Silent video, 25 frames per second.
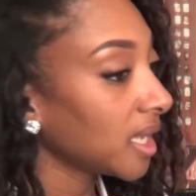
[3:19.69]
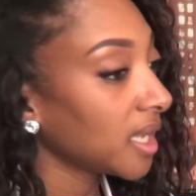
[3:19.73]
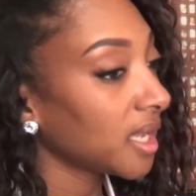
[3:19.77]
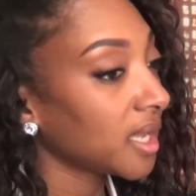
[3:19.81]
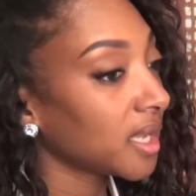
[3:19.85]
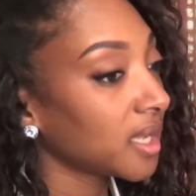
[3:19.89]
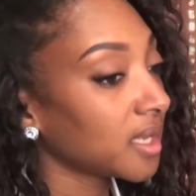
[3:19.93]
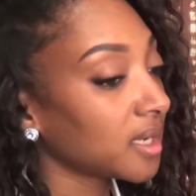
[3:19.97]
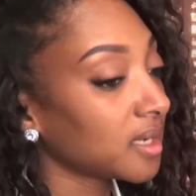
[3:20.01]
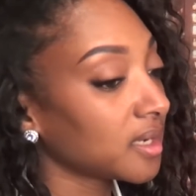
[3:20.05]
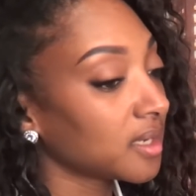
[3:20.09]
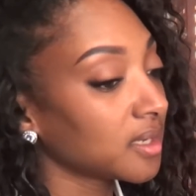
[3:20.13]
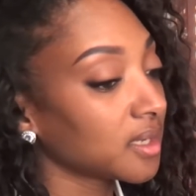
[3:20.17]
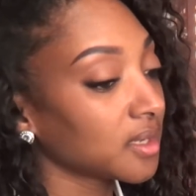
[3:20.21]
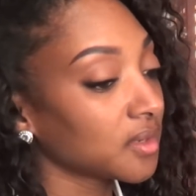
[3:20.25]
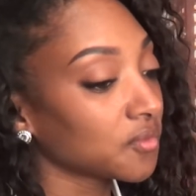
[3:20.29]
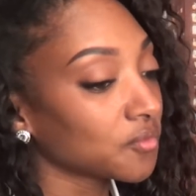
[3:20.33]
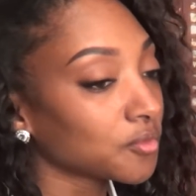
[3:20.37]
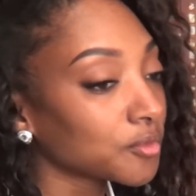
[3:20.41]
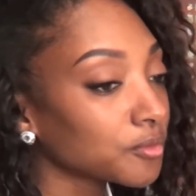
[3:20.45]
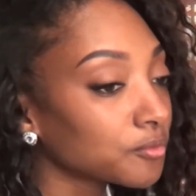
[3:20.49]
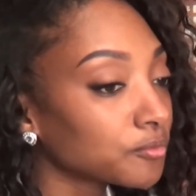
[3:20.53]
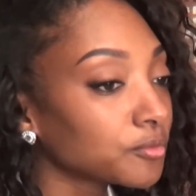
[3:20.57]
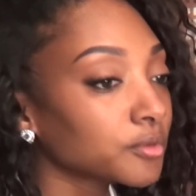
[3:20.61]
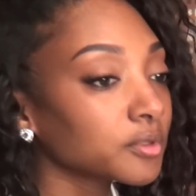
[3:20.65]

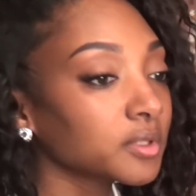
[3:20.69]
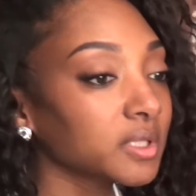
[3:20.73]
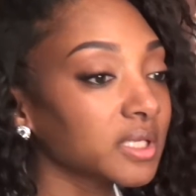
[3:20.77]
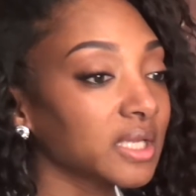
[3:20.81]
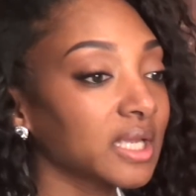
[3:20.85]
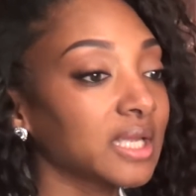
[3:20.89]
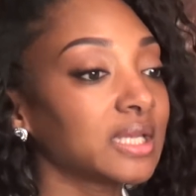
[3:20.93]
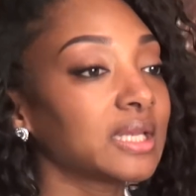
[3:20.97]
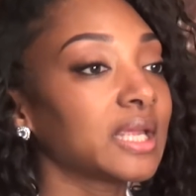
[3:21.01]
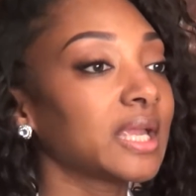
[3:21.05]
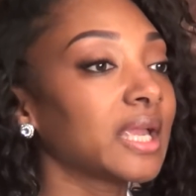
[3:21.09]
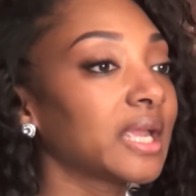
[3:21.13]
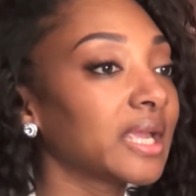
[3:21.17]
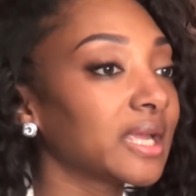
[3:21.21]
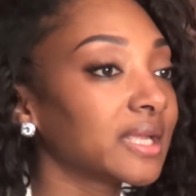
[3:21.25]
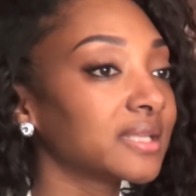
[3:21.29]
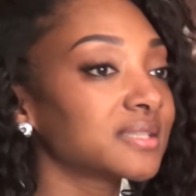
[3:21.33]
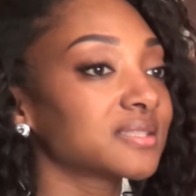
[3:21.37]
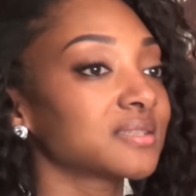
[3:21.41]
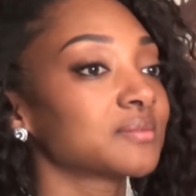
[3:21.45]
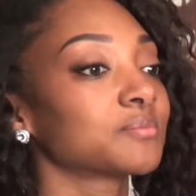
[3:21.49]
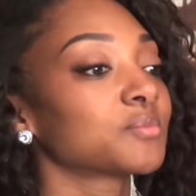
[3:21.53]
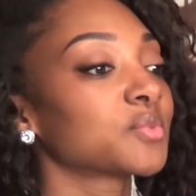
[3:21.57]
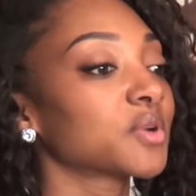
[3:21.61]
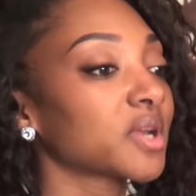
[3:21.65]
and really
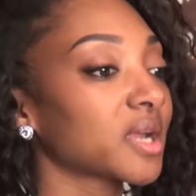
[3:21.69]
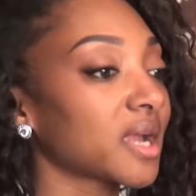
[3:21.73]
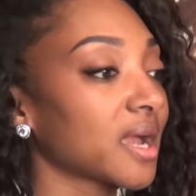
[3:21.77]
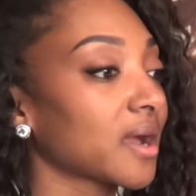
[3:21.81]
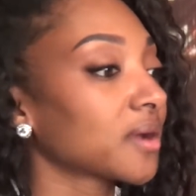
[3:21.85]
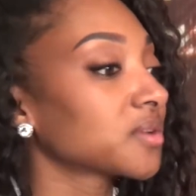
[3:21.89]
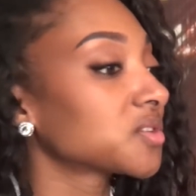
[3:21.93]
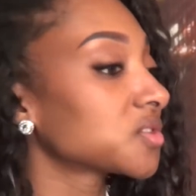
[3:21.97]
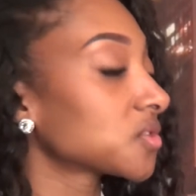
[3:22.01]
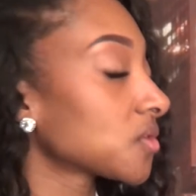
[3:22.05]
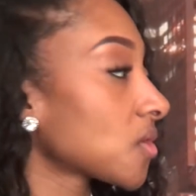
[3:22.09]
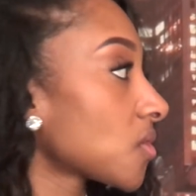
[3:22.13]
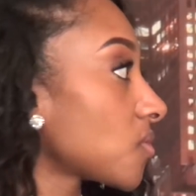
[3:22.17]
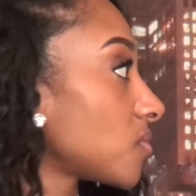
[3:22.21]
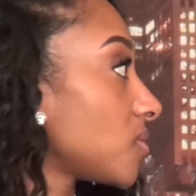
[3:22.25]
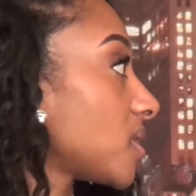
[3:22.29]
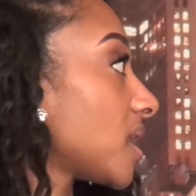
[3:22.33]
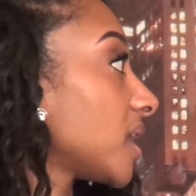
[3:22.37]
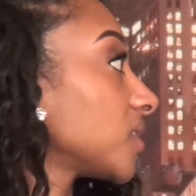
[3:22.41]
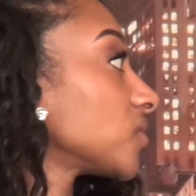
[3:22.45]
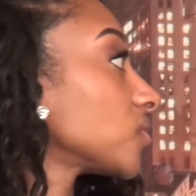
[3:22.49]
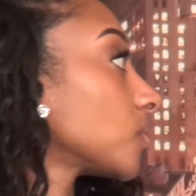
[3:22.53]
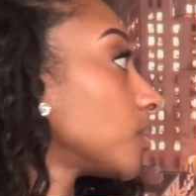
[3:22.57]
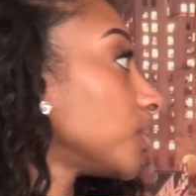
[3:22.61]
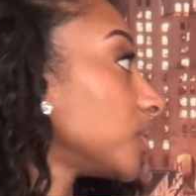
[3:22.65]
enhance and bring out your own
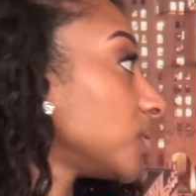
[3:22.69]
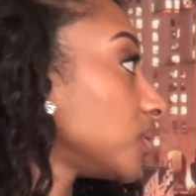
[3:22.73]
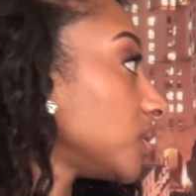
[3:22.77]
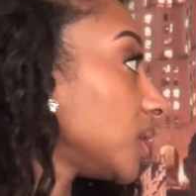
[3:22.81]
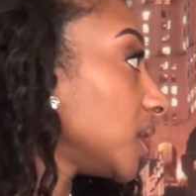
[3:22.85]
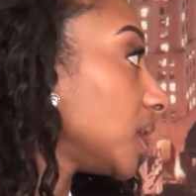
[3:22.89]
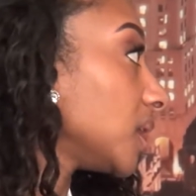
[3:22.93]
natural beauty.